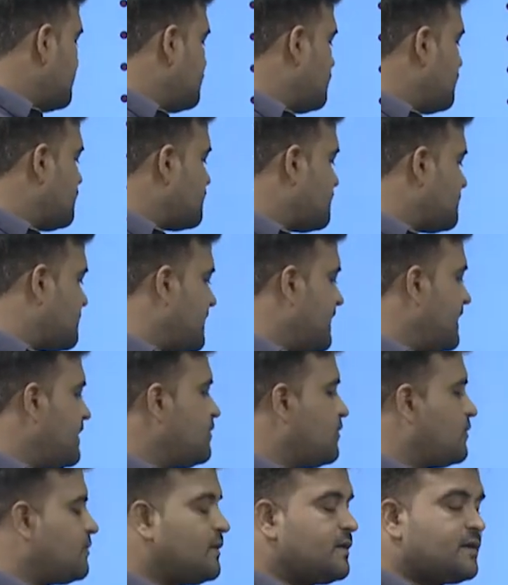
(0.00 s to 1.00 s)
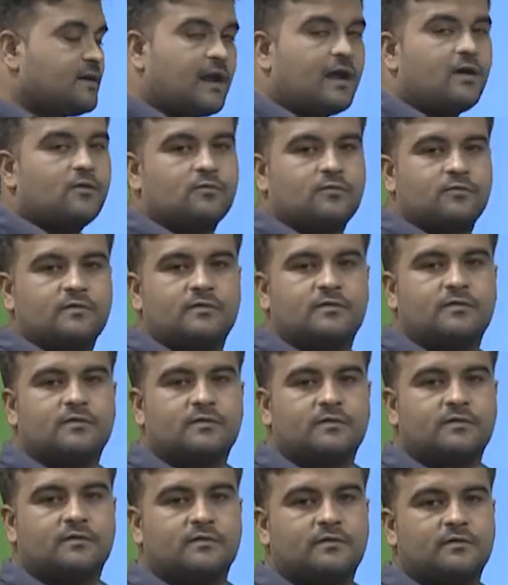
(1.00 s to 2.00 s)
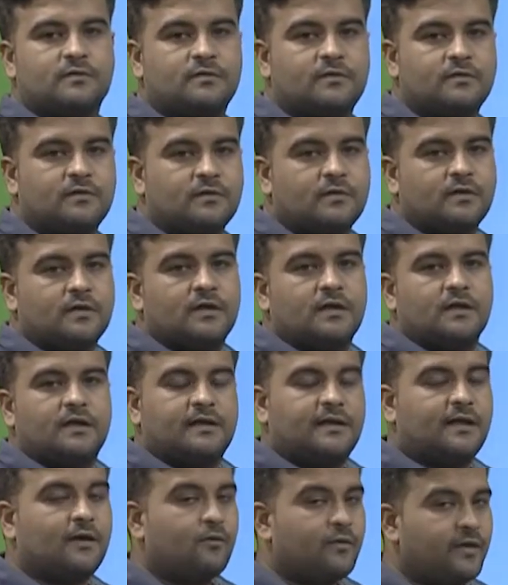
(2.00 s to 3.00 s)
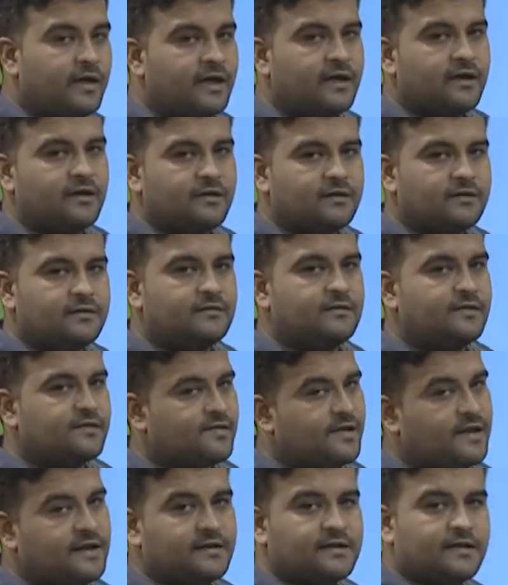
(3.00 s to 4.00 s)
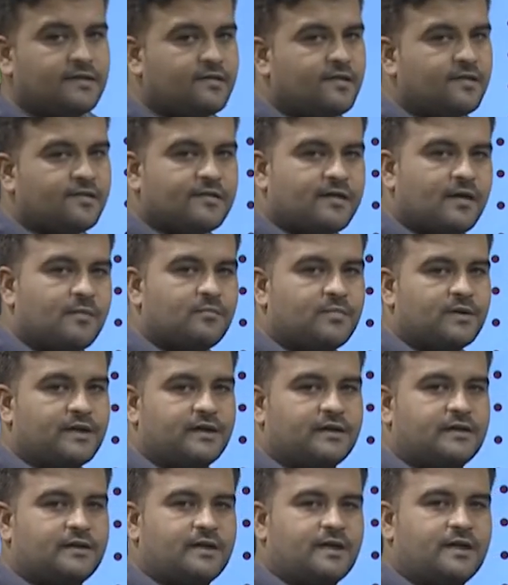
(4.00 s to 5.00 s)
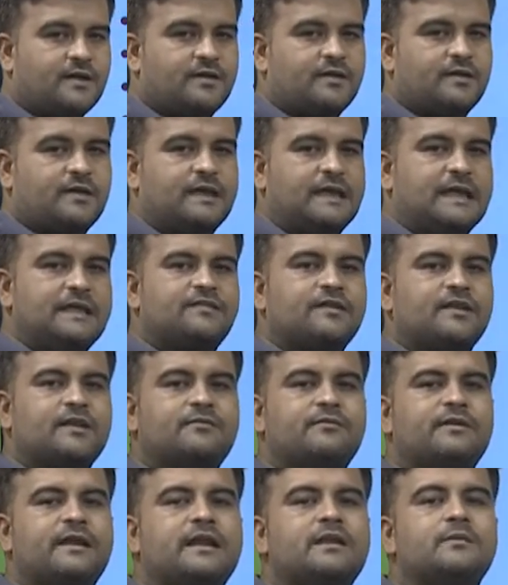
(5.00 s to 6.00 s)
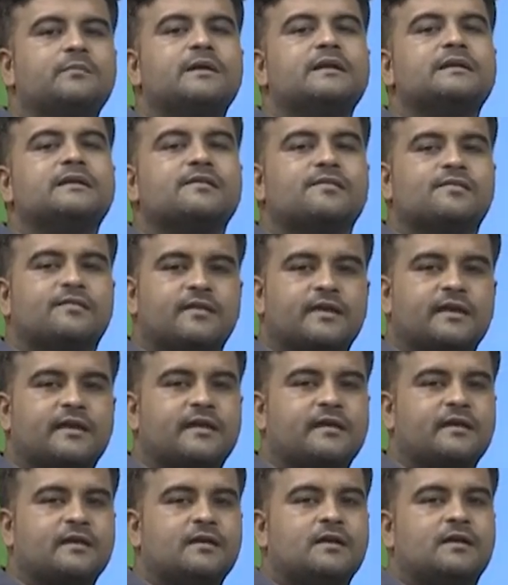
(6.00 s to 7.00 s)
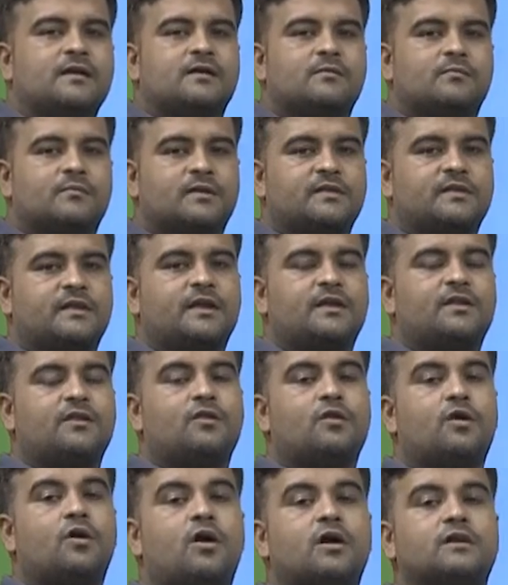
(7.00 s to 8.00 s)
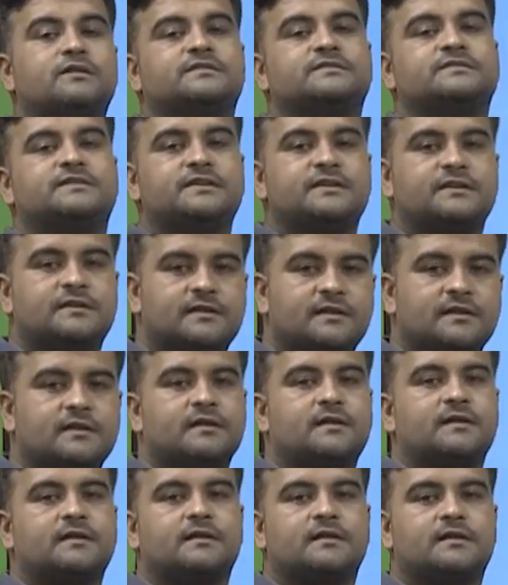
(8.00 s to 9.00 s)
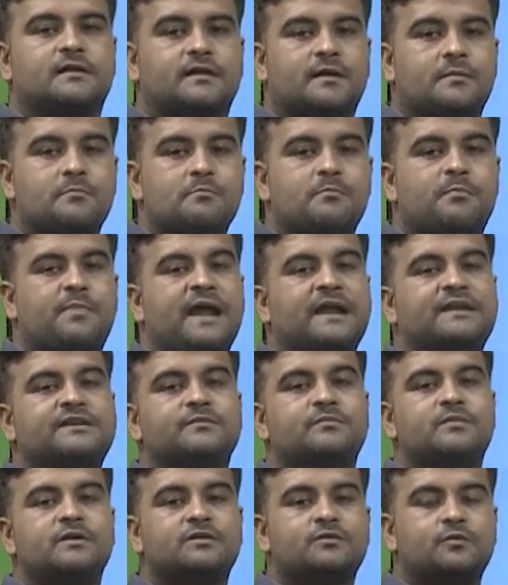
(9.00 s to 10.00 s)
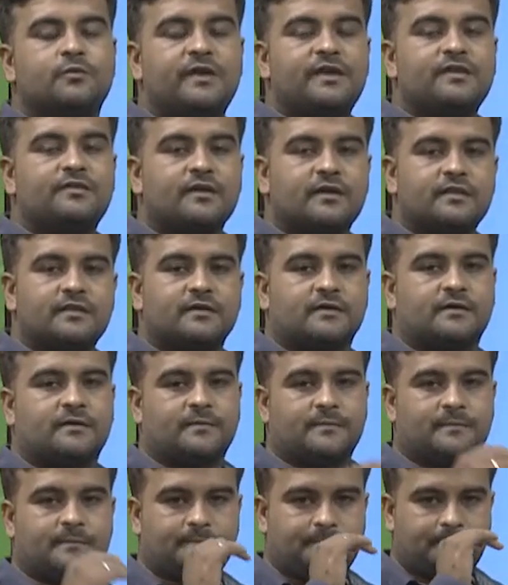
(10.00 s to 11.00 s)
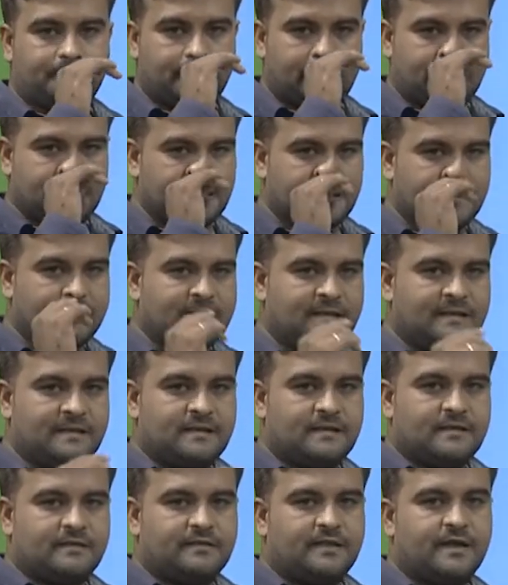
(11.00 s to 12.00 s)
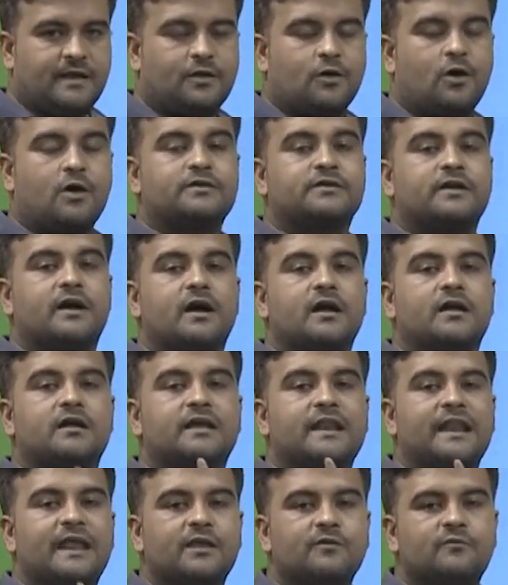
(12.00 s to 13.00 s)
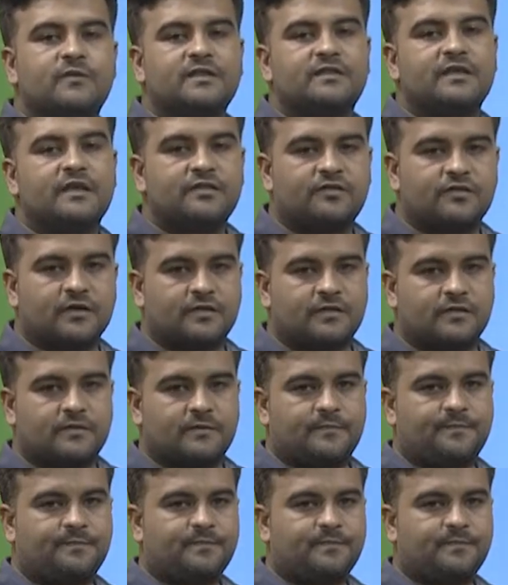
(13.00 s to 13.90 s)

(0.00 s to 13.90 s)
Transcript: was playing on the ground. Now here the sentence is complete. Each and every element is there, but they are not compatible to each other. They are not agreeing with each other,